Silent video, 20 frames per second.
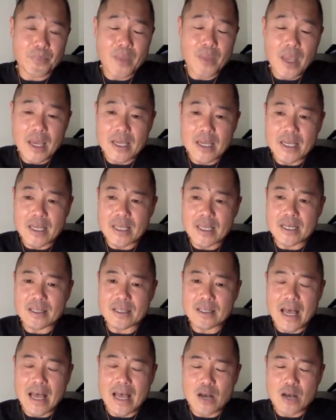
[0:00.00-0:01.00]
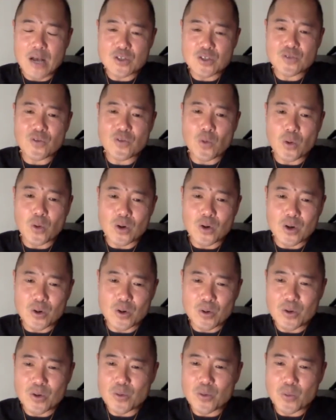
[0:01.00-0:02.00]
And it allows
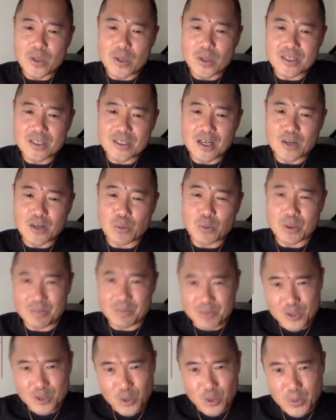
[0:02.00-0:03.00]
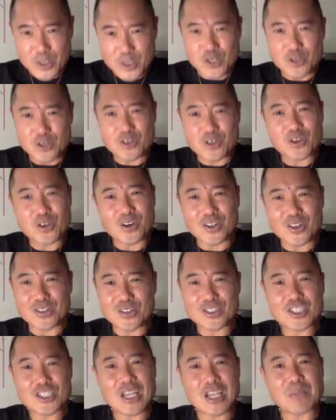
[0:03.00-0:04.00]
for what Sir Richard called
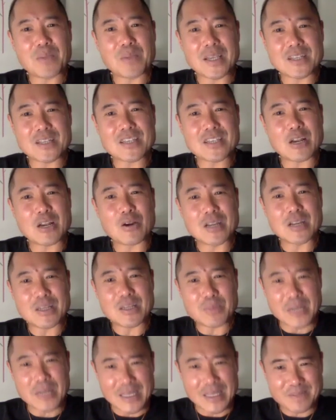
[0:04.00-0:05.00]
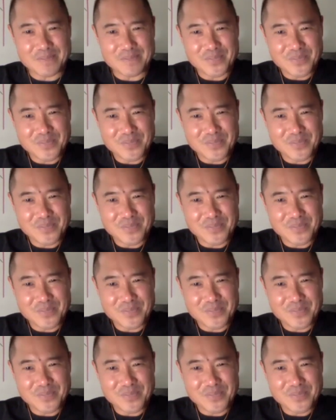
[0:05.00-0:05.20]
shaping serendipity.